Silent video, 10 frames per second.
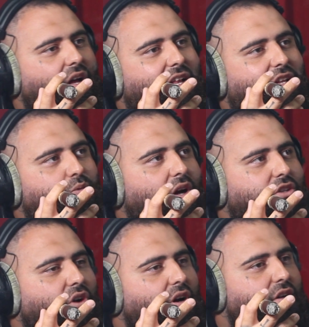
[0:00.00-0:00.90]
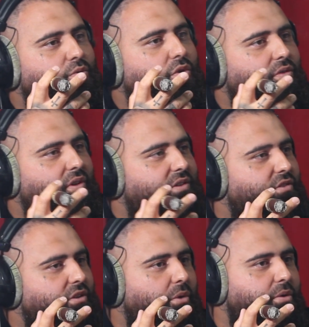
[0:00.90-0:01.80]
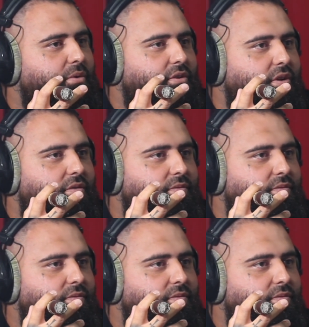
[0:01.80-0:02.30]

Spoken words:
that's why I try as well to live in the moment, you know.